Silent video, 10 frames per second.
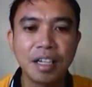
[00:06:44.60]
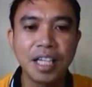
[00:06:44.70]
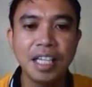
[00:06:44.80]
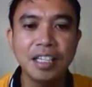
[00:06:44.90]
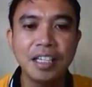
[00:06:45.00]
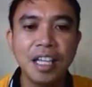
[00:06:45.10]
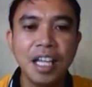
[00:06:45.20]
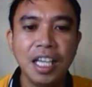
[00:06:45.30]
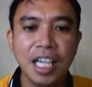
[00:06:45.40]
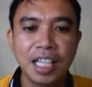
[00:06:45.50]
Okay,
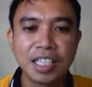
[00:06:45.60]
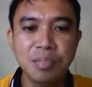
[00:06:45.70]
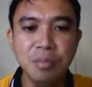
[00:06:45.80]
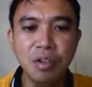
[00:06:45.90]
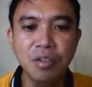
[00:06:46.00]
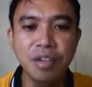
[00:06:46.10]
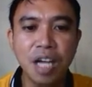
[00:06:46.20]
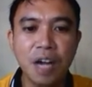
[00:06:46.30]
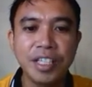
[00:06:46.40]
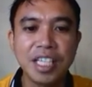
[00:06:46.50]
let us move
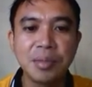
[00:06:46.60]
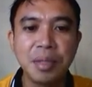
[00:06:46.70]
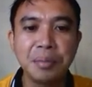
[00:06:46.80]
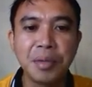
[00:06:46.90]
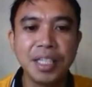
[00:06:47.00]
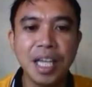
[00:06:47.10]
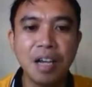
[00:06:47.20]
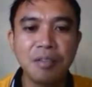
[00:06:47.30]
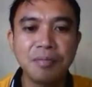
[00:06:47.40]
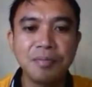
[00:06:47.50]
our decimal point now.